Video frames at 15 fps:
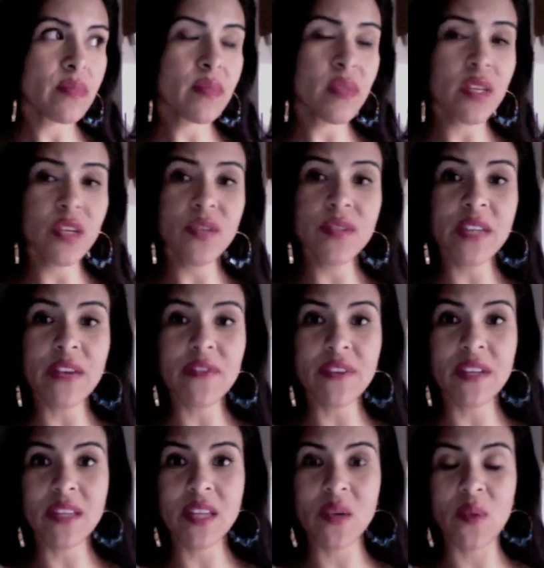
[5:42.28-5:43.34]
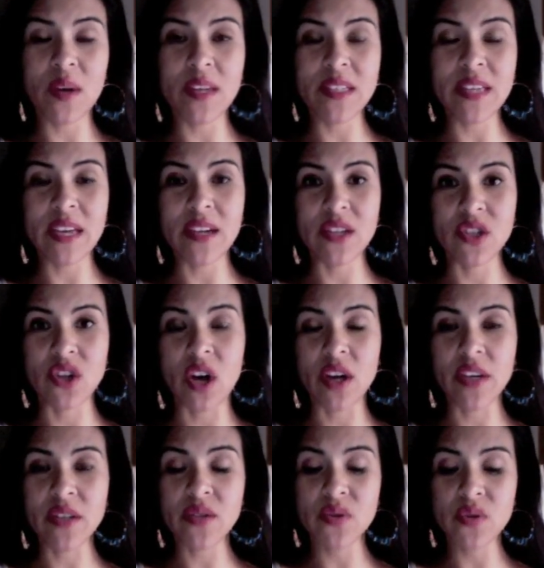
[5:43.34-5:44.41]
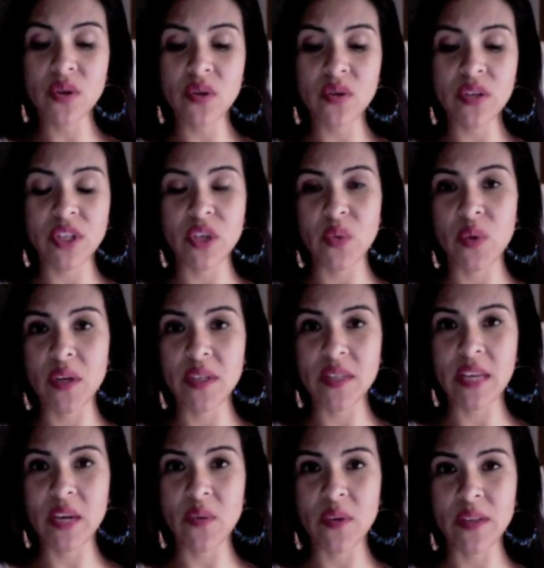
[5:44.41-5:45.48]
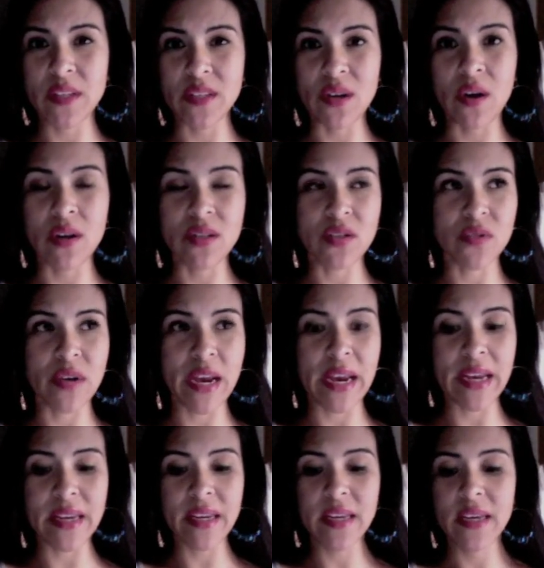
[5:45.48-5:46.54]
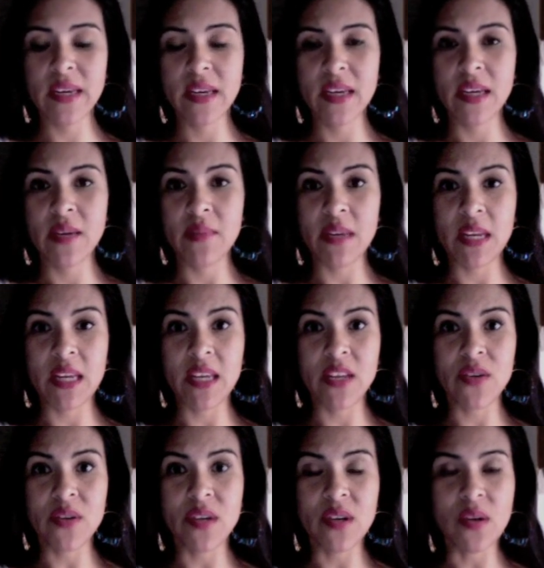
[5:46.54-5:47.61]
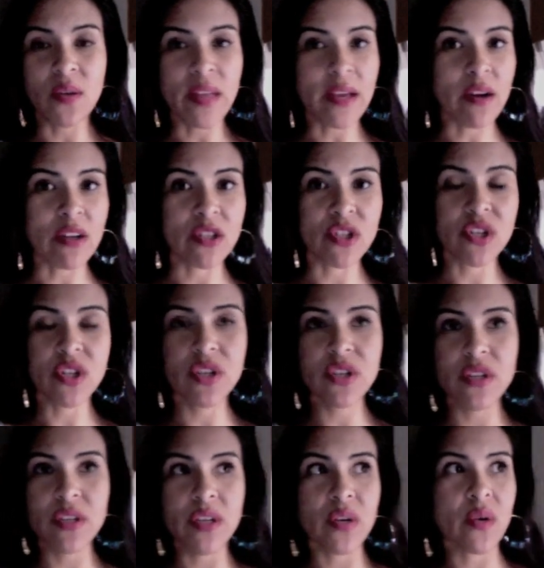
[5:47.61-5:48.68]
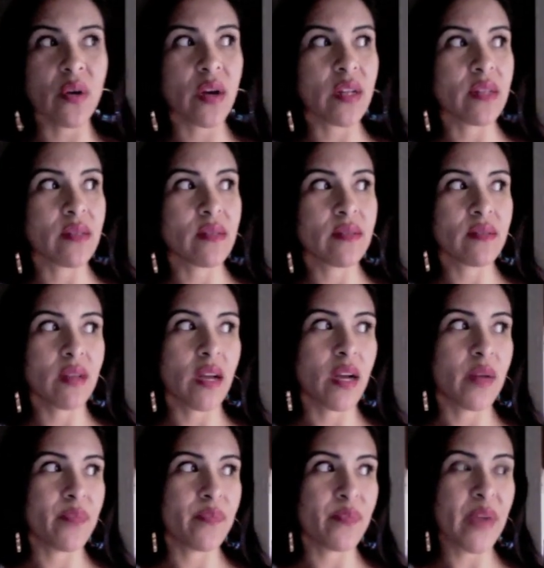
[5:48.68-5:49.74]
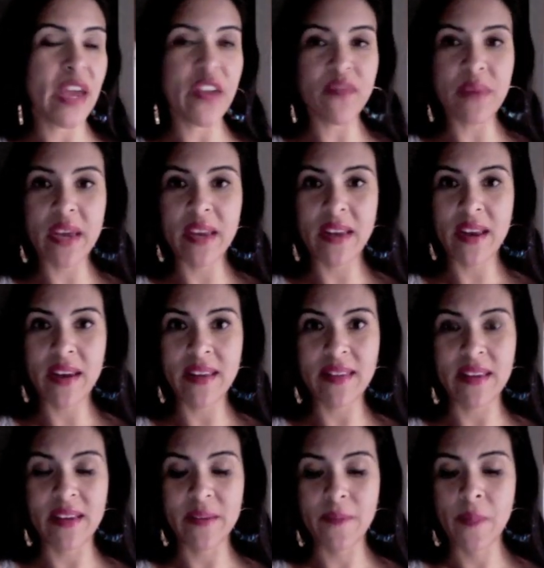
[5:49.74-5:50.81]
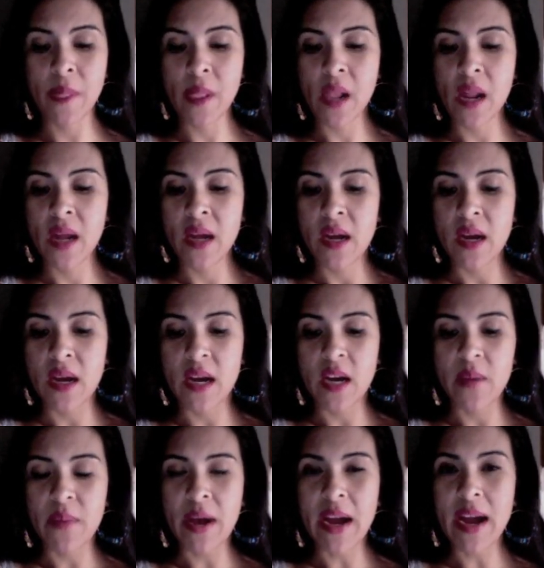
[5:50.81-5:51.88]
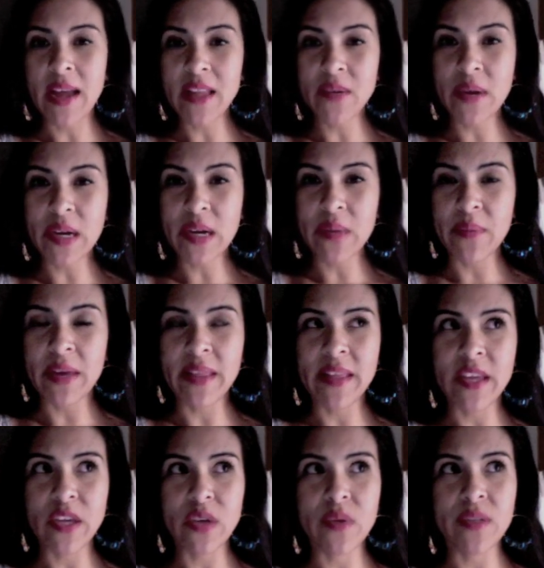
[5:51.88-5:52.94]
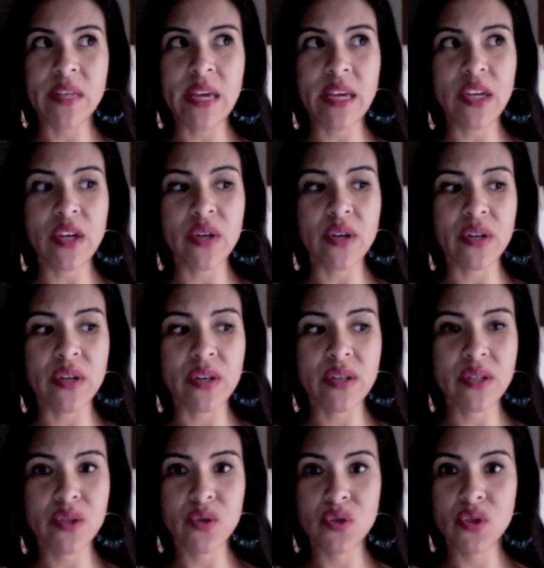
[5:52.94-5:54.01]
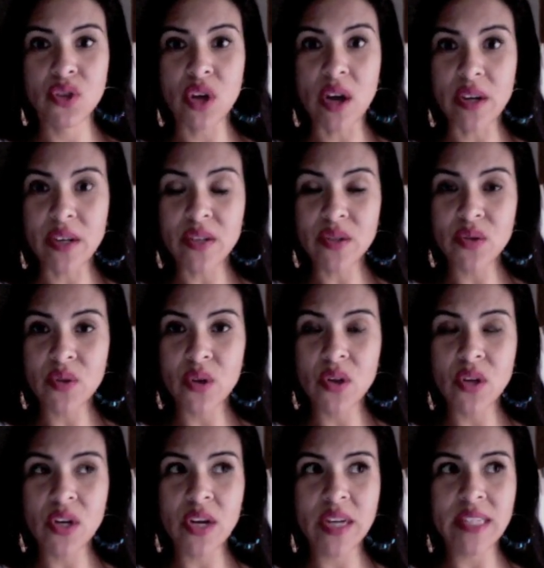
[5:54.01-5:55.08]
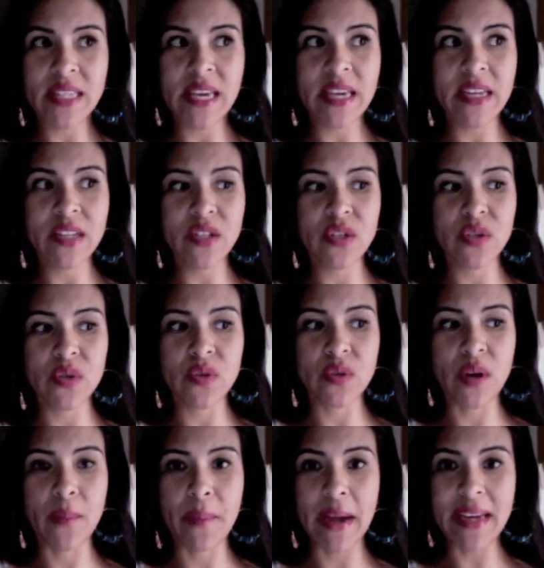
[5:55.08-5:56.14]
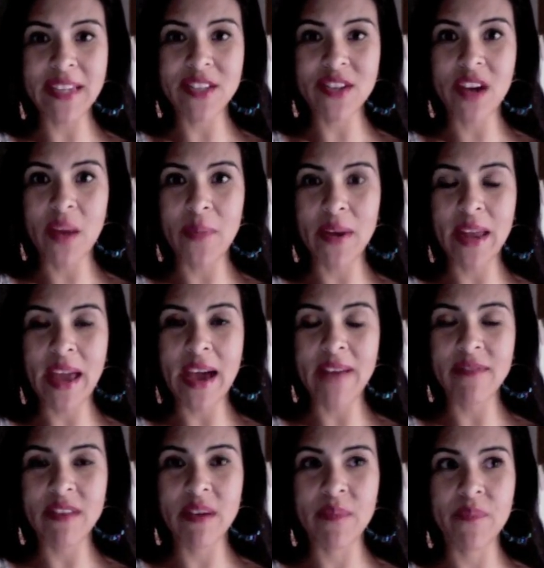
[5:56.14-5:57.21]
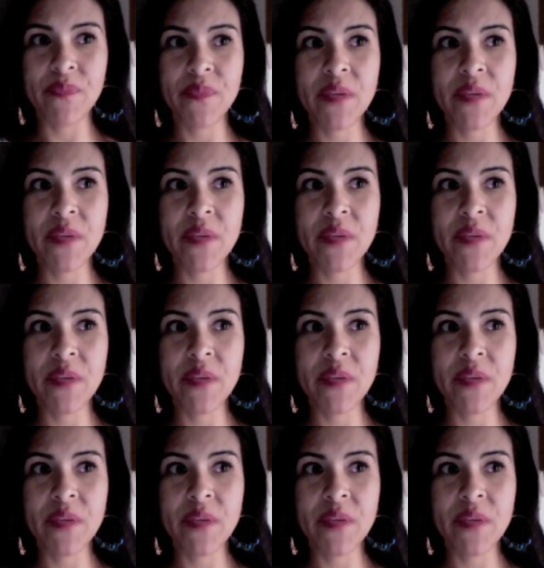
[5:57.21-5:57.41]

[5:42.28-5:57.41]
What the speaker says: you definitely want to take a jogging stroller, and you want to take one that's all-terrain, meaning you can go like on dirt, you can go on pavement, anything. I highly recommend that you take your jogging stroller, take it to a bike shop, and have them